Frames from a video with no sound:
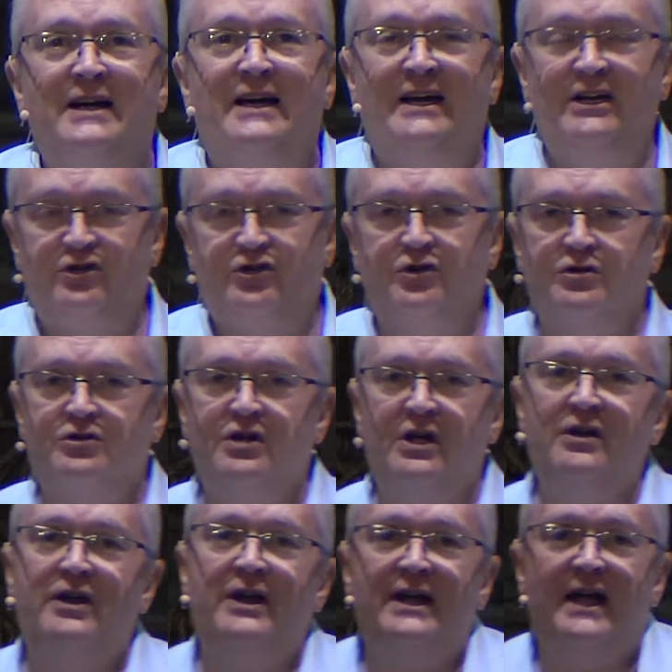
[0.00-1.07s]
Easter
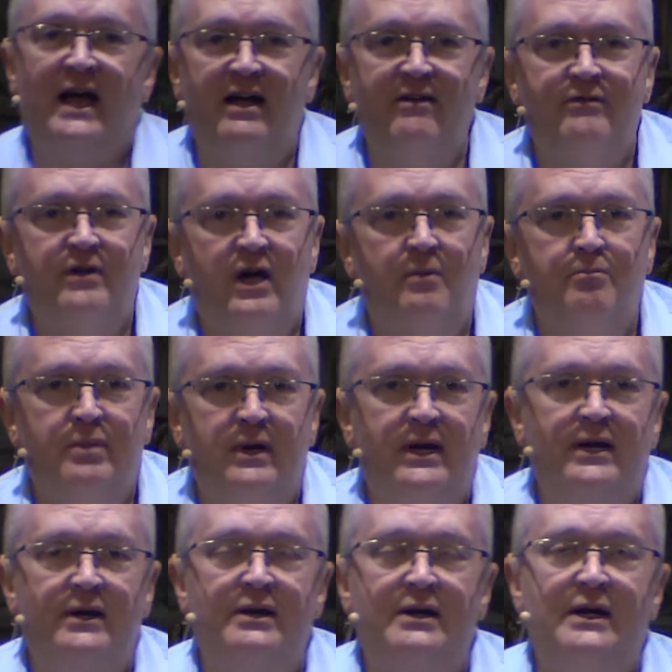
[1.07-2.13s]
Sunday I've not
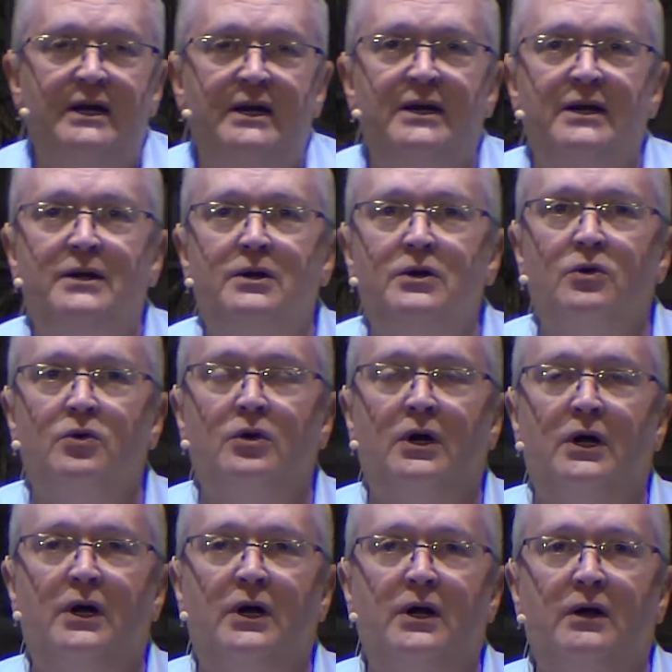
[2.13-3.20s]
been in
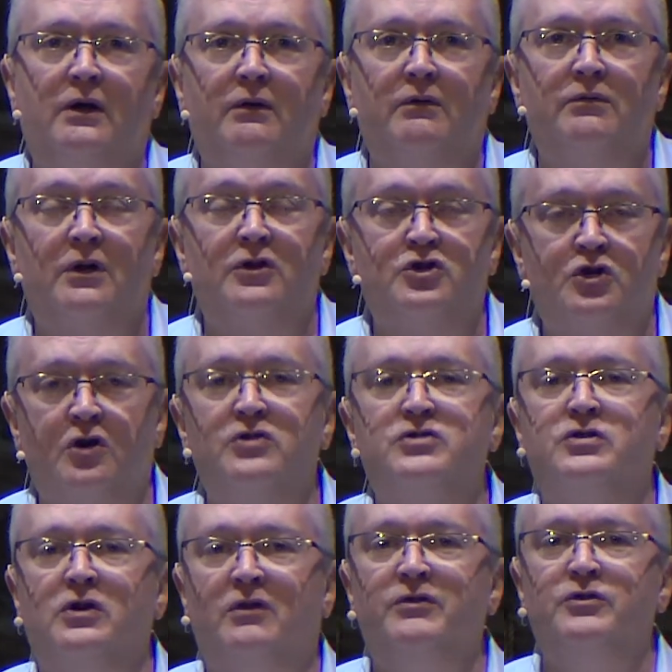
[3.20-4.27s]
a
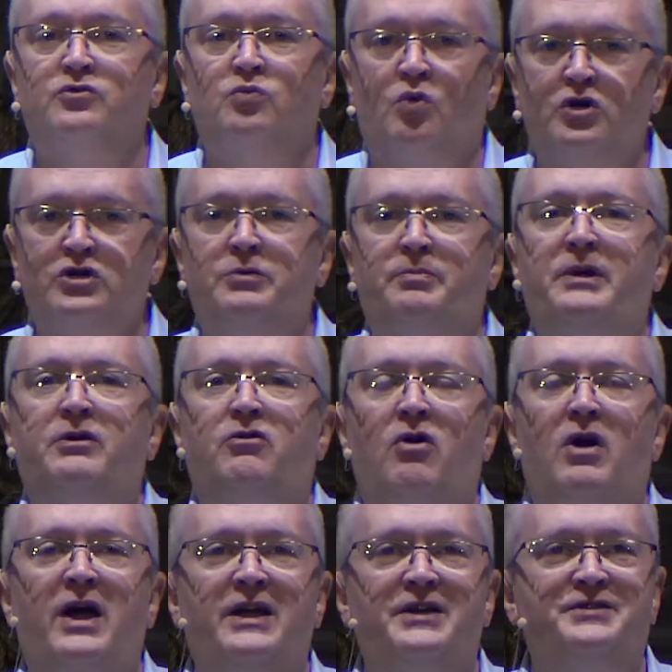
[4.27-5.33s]
church service worshiping
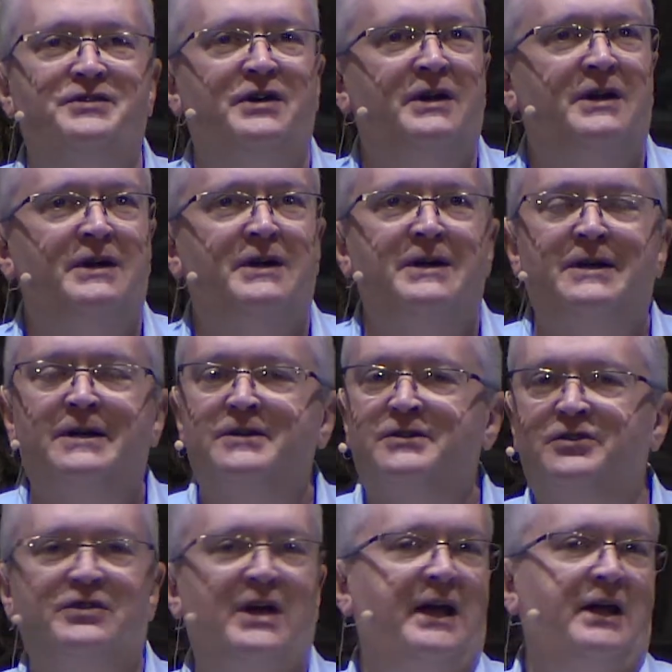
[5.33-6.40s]
Christ
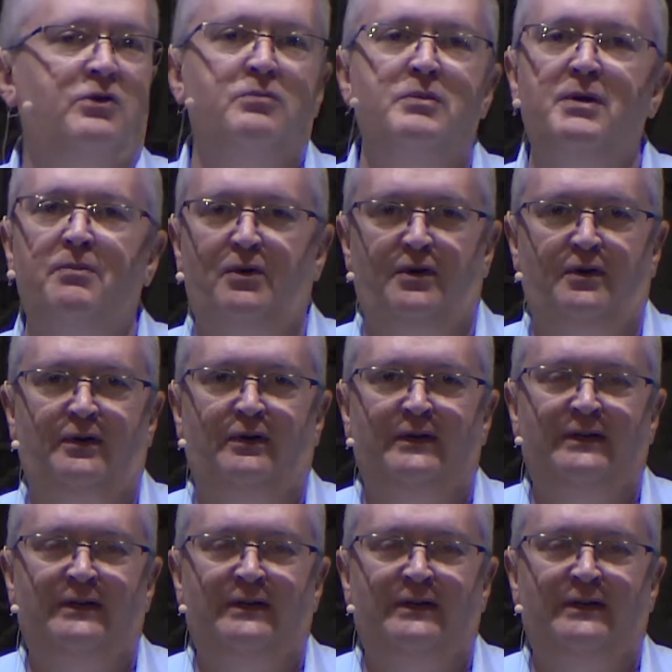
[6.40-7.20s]
since I can remember.